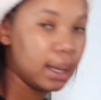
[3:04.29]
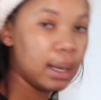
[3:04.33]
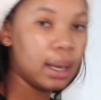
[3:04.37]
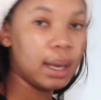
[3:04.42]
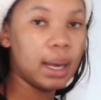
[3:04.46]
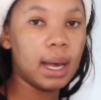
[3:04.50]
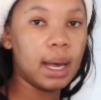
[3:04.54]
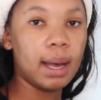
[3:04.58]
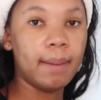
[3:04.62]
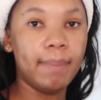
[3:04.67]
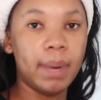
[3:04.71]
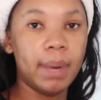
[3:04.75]

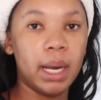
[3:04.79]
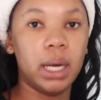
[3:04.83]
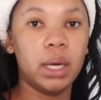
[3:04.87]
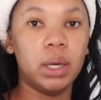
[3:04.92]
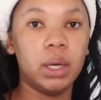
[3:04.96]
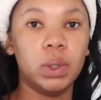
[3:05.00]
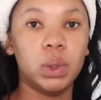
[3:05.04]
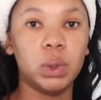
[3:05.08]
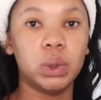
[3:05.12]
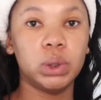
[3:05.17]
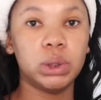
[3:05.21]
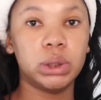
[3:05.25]

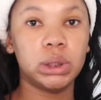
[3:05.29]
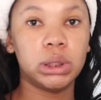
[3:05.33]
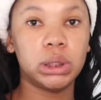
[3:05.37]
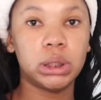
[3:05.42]
about